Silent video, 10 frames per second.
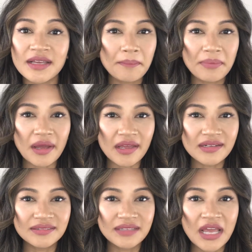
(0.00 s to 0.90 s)
But
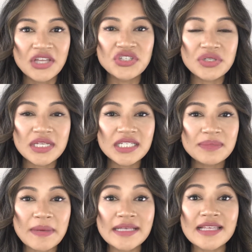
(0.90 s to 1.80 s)
do you need a
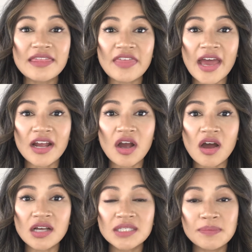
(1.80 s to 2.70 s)
space at that
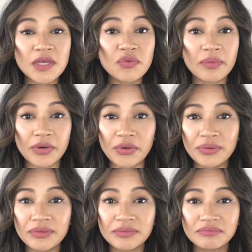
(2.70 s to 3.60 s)
cost being remote?
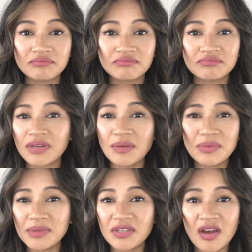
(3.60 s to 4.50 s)

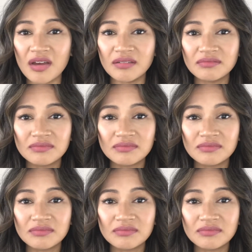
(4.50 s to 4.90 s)
Probably not.